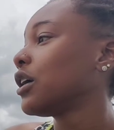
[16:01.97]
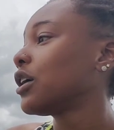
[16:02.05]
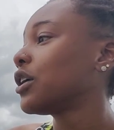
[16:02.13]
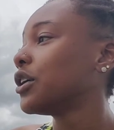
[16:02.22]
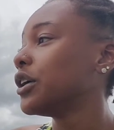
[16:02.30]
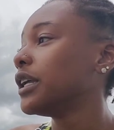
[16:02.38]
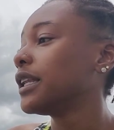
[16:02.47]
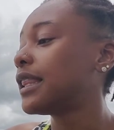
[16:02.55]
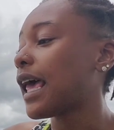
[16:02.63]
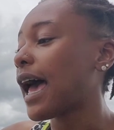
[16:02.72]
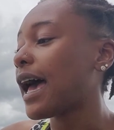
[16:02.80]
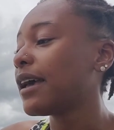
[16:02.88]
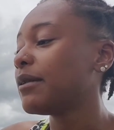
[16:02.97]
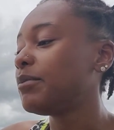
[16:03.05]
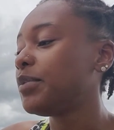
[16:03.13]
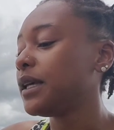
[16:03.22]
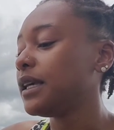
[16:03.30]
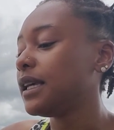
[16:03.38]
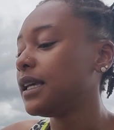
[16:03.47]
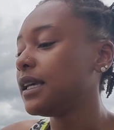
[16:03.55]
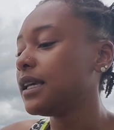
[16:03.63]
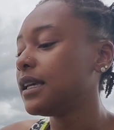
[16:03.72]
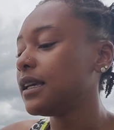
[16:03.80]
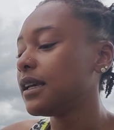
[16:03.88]
Could that
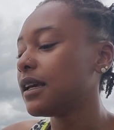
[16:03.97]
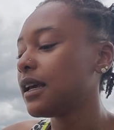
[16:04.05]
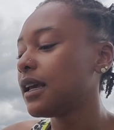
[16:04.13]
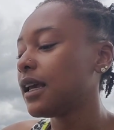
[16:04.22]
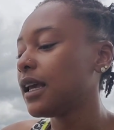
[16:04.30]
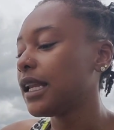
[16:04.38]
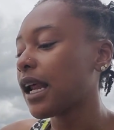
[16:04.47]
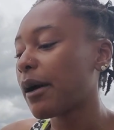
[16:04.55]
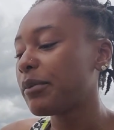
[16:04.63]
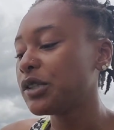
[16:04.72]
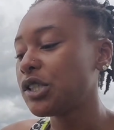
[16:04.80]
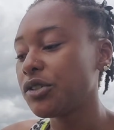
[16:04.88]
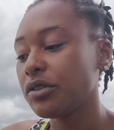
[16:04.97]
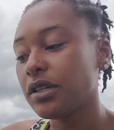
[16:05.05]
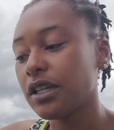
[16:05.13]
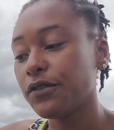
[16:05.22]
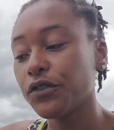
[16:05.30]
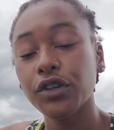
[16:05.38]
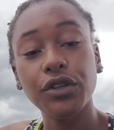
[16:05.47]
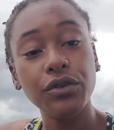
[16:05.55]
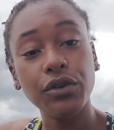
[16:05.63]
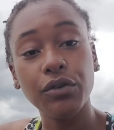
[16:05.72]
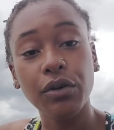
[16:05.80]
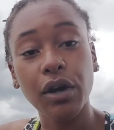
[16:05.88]
be an opportunity for you
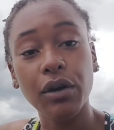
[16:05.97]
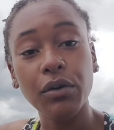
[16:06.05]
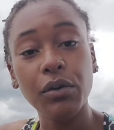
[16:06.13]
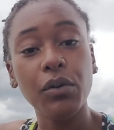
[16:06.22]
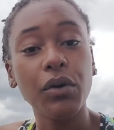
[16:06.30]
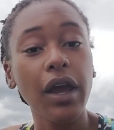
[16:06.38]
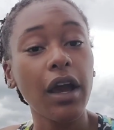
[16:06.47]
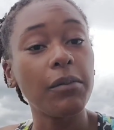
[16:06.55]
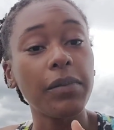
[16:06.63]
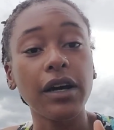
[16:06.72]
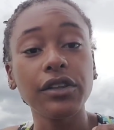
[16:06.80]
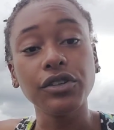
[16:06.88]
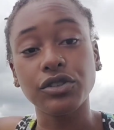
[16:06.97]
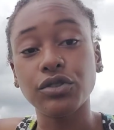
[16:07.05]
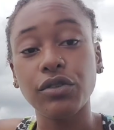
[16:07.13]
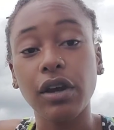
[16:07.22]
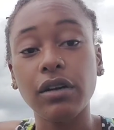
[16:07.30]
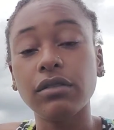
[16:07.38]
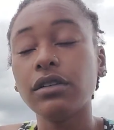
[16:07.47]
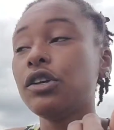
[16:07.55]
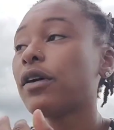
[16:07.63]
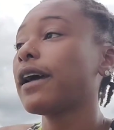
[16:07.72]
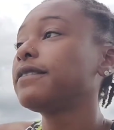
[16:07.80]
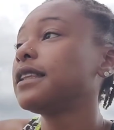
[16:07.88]
to grow or help others grow?
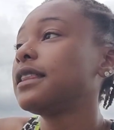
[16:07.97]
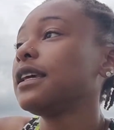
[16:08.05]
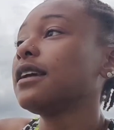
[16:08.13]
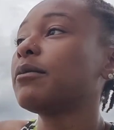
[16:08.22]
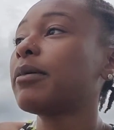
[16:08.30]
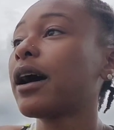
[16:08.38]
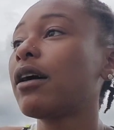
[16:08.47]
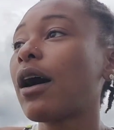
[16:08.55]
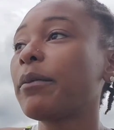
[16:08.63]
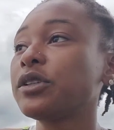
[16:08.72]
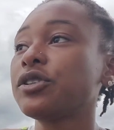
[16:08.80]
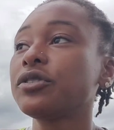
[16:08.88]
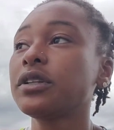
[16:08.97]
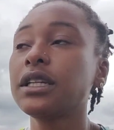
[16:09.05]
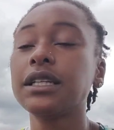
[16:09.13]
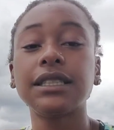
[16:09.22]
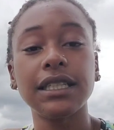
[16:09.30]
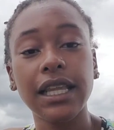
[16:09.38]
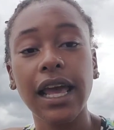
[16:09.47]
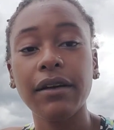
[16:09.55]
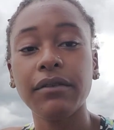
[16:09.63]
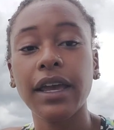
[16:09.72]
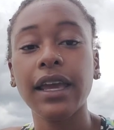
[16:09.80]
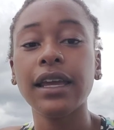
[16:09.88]
You have to think about opportunities in
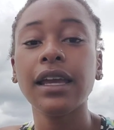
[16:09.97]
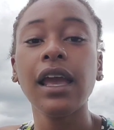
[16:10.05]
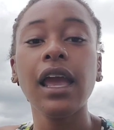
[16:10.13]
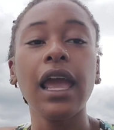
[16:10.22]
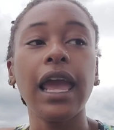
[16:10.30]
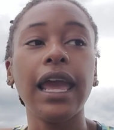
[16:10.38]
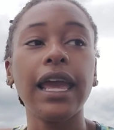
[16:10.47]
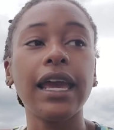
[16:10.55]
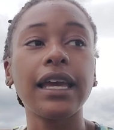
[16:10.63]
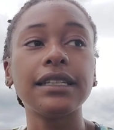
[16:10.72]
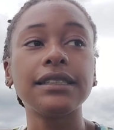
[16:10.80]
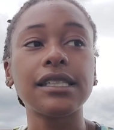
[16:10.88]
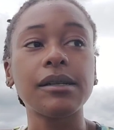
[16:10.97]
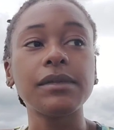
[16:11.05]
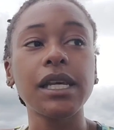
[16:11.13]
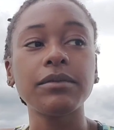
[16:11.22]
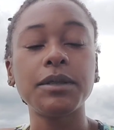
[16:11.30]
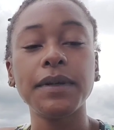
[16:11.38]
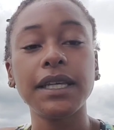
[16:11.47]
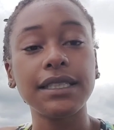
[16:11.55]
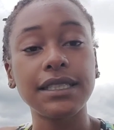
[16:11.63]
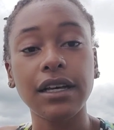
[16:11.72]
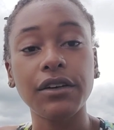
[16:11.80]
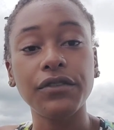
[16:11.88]
that way. And sometimes being
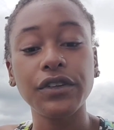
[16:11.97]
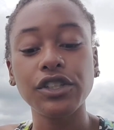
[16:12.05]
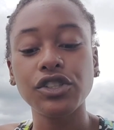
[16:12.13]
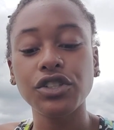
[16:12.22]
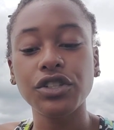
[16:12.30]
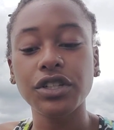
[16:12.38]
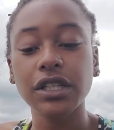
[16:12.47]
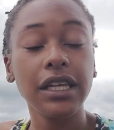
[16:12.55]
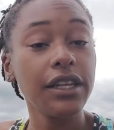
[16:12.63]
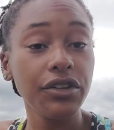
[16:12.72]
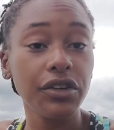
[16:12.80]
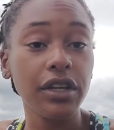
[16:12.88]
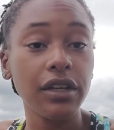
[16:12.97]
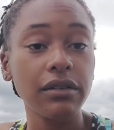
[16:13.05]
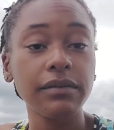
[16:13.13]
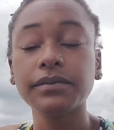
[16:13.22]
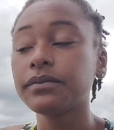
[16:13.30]
selfish could hinder you.